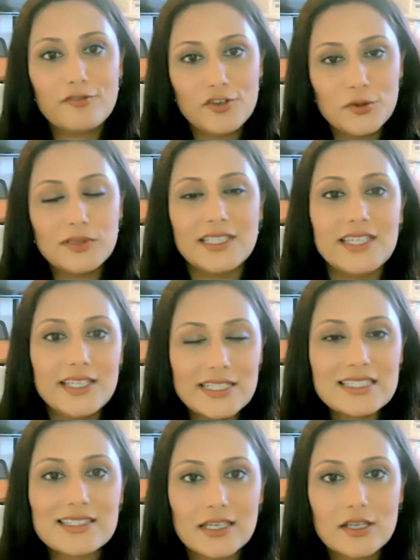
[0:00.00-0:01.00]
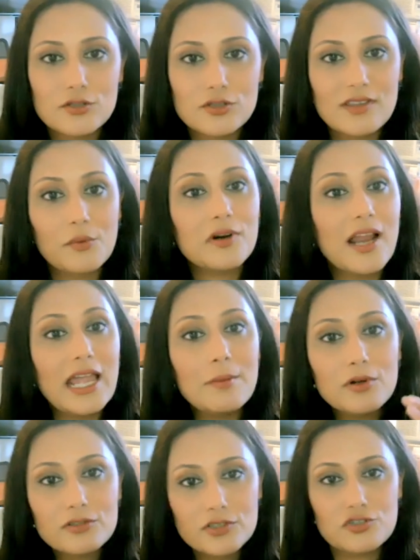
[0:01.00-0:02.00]
a few leads so that we're
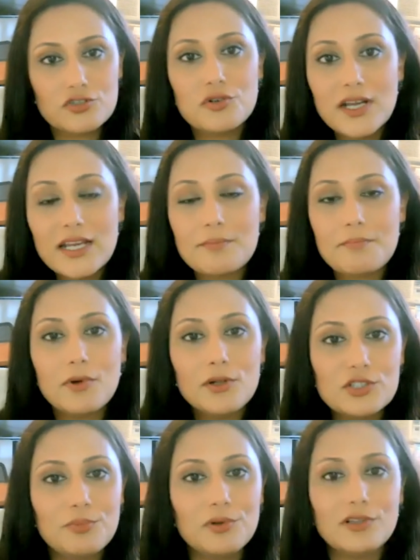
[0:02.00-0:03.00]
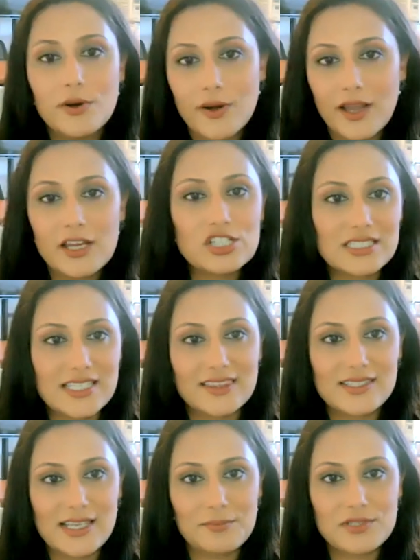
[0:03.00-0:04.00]
able to treat multiple locations at
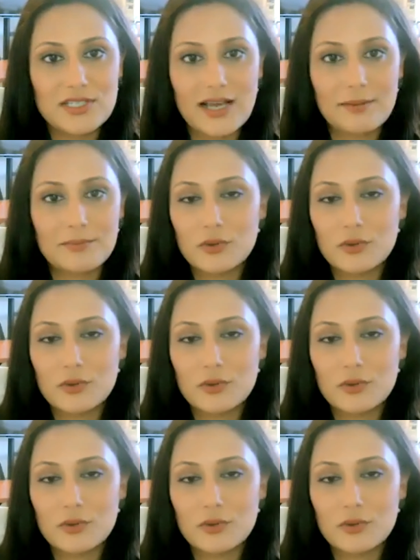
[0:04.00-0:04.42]
the same time.